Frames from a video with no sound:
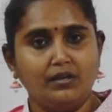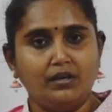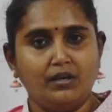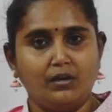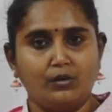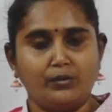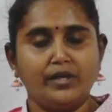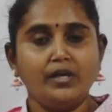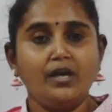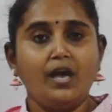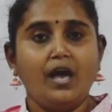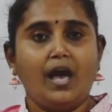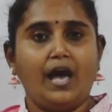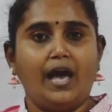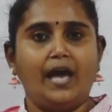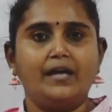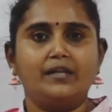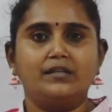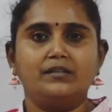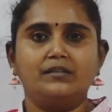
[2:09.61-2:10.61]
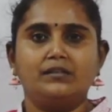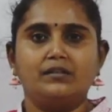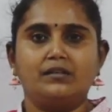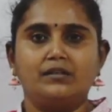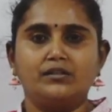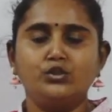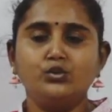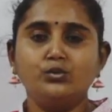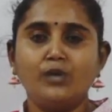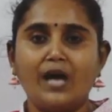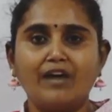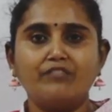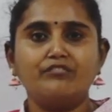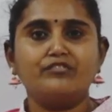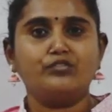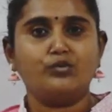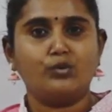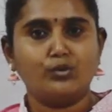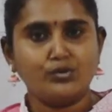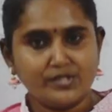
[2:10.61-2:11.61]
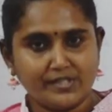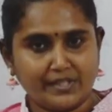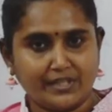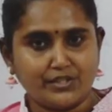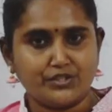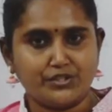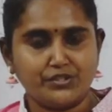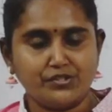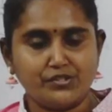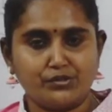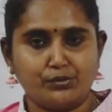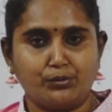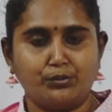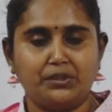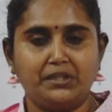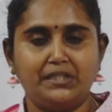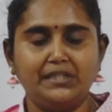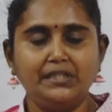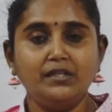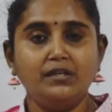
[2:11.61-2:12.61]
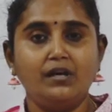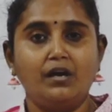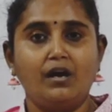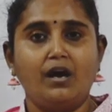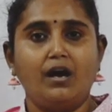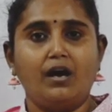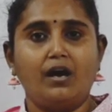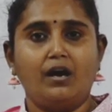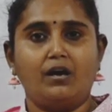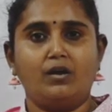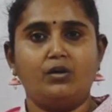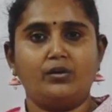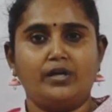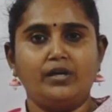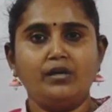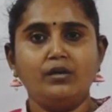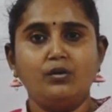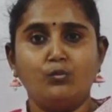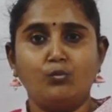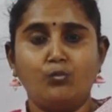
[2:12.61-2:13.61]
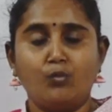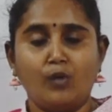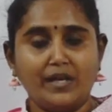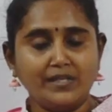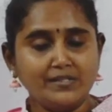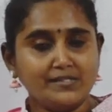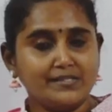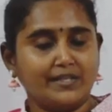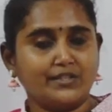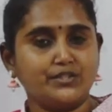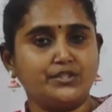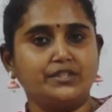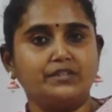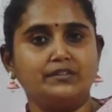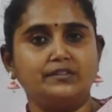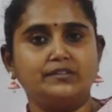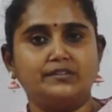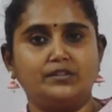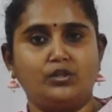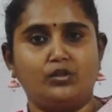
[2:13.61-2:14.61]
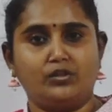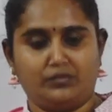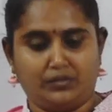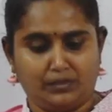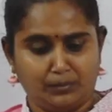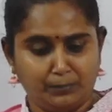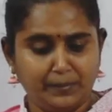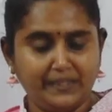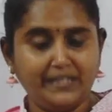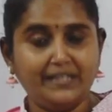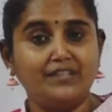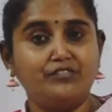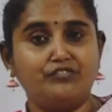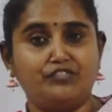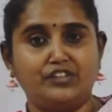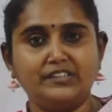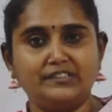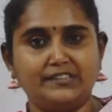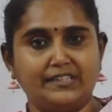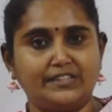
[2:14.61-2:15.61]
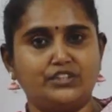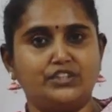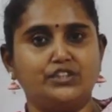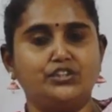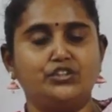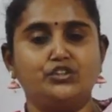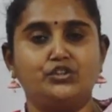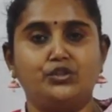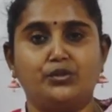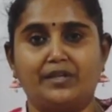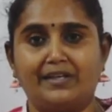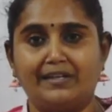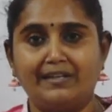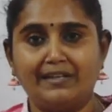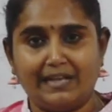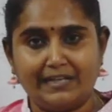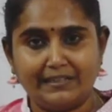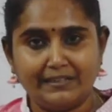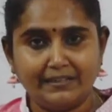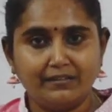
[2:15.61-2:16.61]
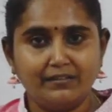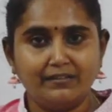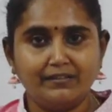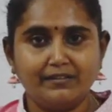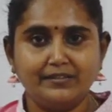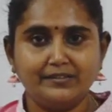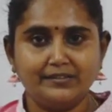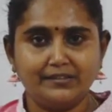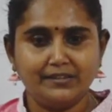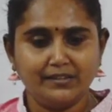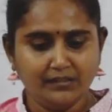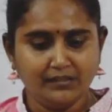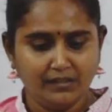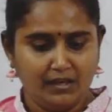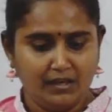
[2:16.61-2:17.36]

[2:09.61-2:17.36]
Okay, and you have 4 sections totally. Okay, one section is your first section is your analytical reasoning,